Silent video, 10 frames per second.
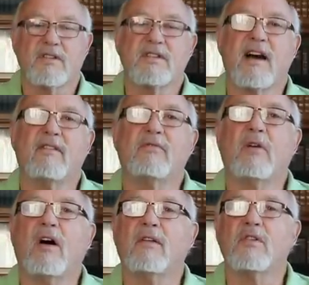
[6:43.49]
stuff
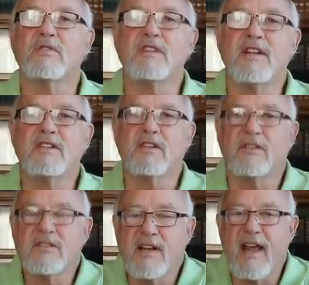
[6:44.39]
on those
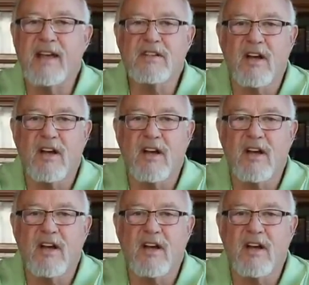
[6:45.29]
digital states,